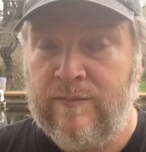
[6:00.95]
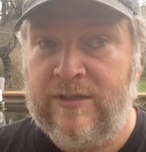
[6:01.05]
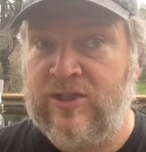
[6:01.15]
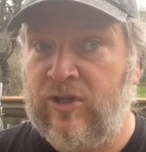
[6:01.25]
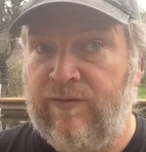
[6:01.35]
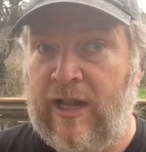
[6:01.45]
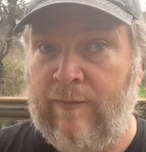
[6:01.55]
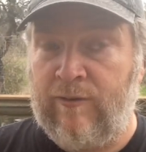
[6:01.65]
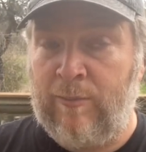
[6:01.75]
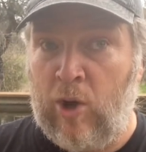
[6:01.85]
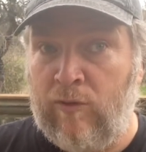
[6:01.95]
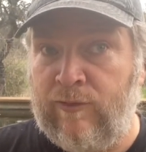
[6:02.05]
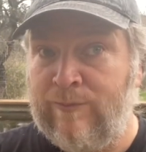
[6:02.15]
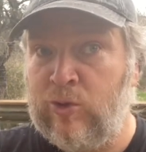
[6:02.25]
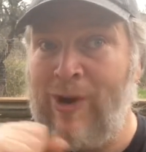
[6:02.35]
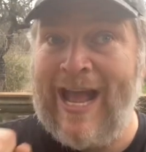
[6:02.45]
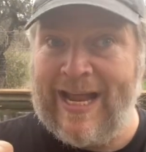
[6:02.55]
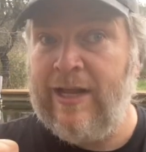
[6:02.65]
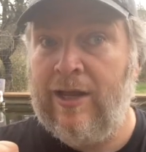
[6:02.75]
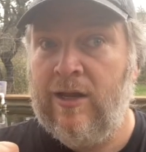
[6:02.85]
that's developed from ovum to
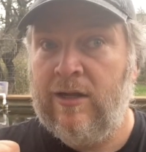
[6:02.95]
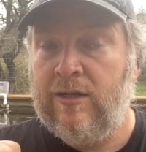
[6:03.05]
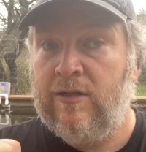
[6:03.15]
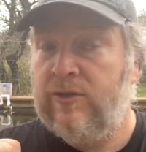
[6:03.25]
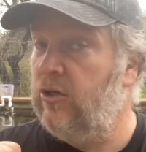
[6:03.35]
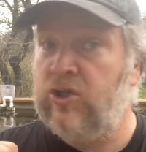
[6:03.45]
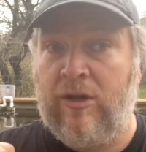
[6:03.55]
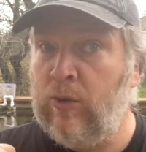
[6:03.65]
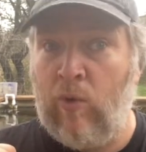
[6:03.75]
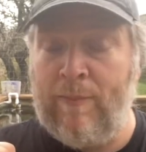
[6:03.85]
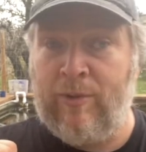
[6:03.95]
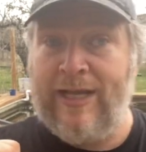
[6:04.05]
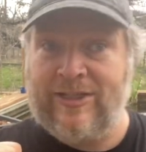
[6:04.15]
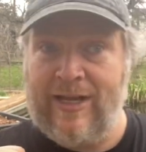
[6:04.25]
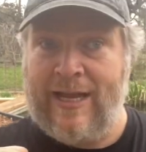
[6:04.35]
egg, there's only one place that